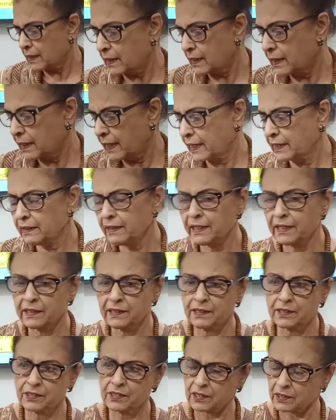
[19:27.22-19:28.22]
Then there
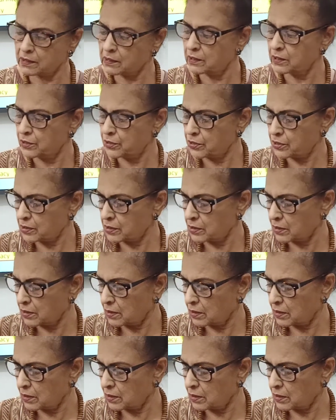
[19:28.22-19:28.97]
is this